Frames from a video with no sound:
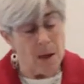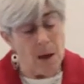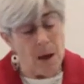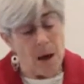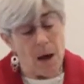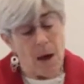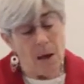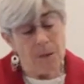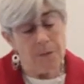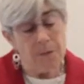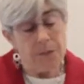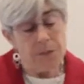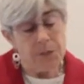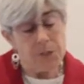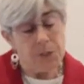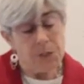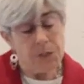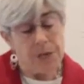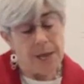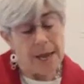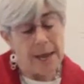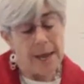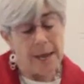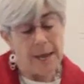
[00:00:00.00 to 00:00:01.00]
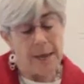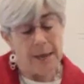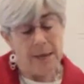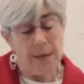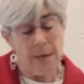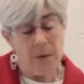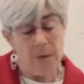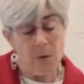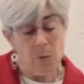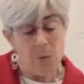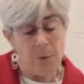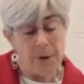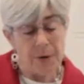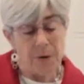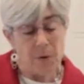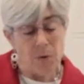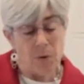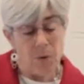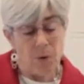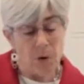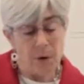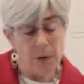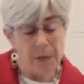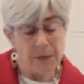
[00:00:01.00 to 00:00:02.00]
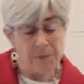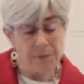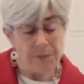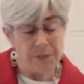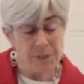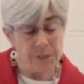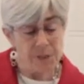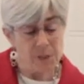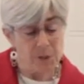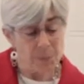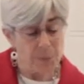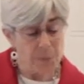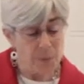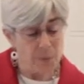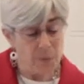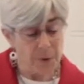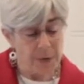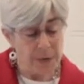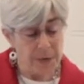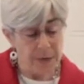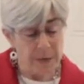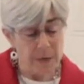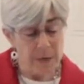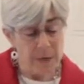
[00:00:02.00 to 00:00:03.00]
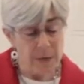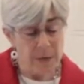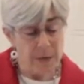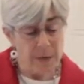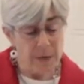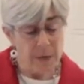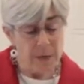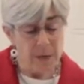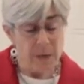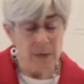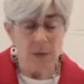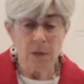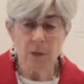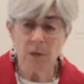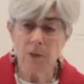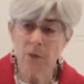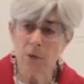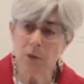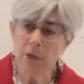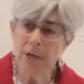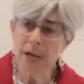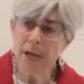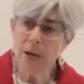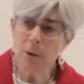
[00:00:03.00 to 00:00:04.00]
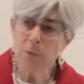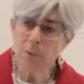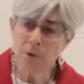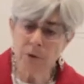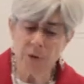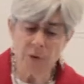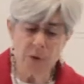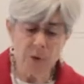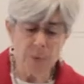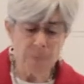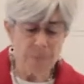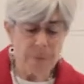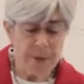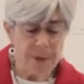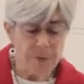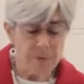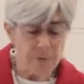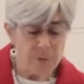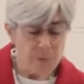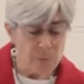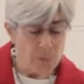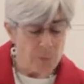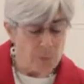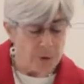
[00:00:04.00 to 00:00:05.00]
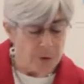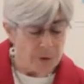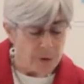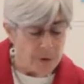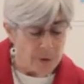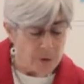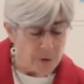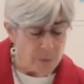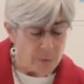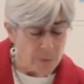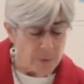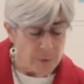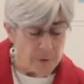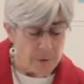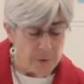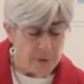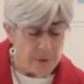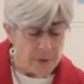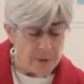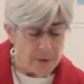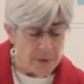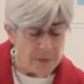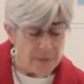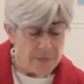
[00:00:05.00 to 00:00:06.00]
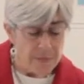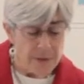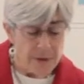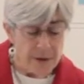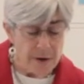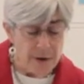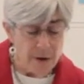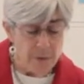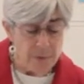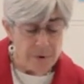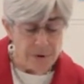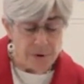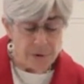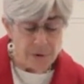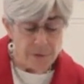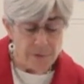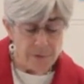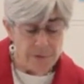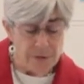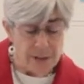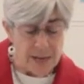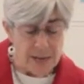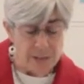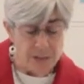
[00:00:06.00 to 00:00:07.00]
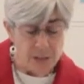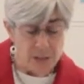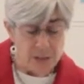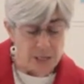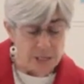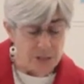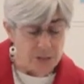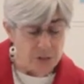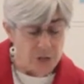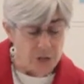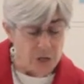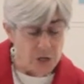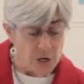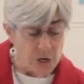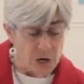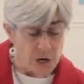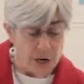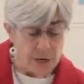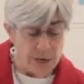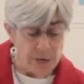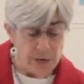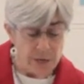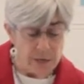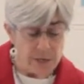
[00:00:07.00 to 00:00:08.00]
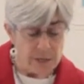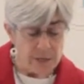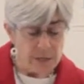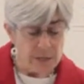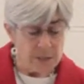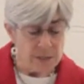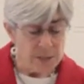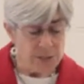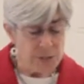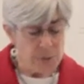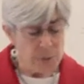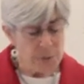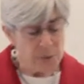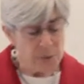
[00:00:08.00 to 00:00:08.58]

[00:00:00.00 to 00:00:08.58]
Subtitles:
On this day when all have disappointed, look out your bedroom window. There in your flashlight shine, do you